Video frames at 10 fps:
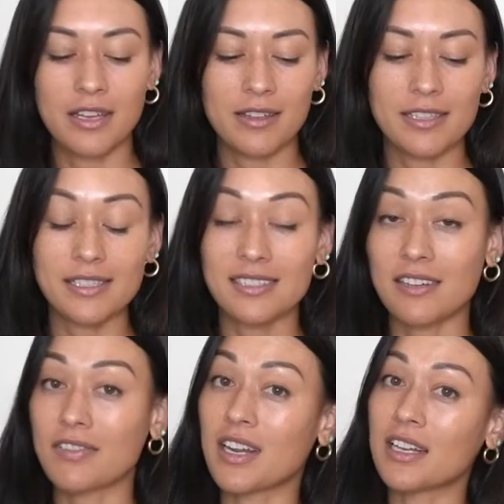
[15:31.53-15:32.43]
This is
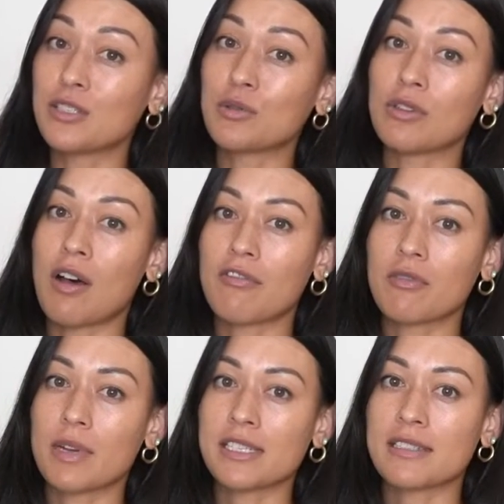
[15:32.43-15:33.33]
stuff that I do a lot for
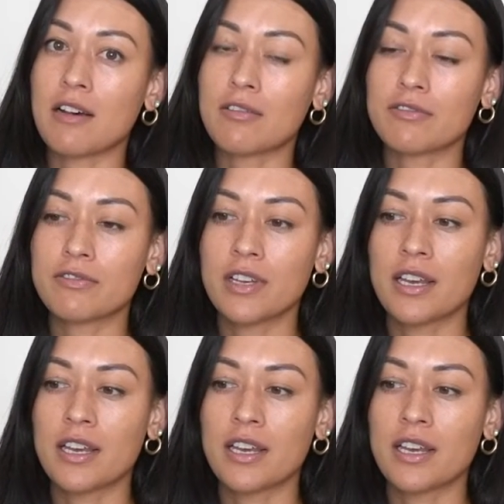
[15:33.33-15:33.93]
myself.